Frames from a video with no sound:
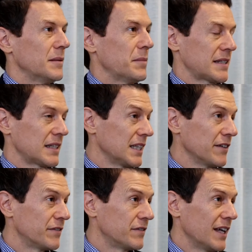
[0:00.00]
basically
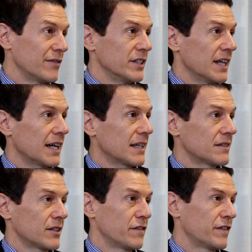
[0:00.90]
live every day.
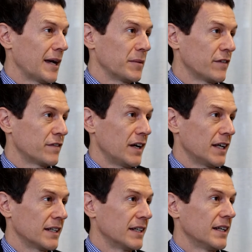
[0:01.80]
So family,
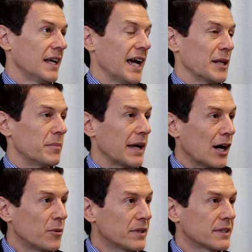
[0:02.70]
fun, and
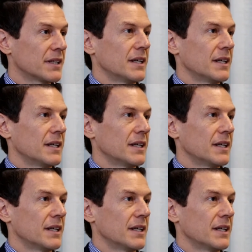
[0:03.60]
empowerment.